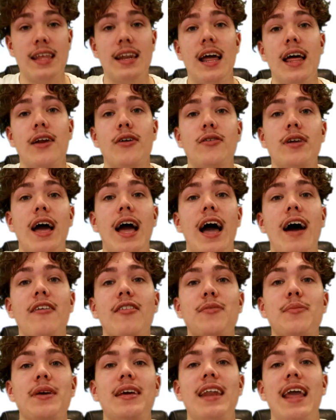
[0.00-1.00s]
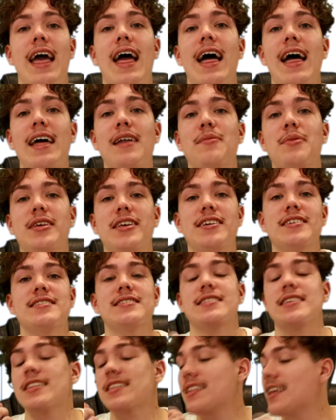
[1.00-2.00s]
I don't have them in hand because
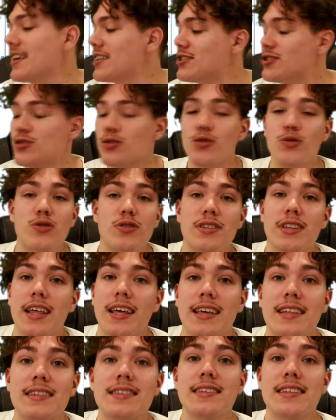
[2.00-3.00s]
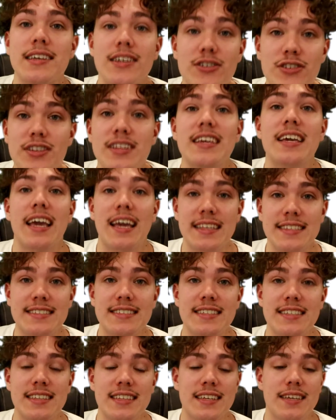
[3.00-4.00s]
they sold like literally
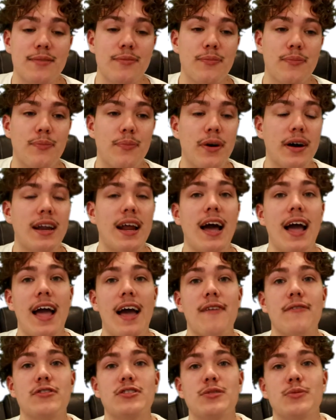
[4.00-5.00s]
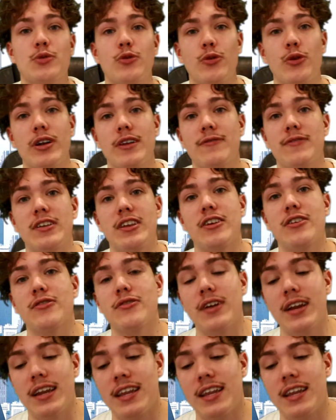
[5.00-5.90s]
instantly. But I have some quick video right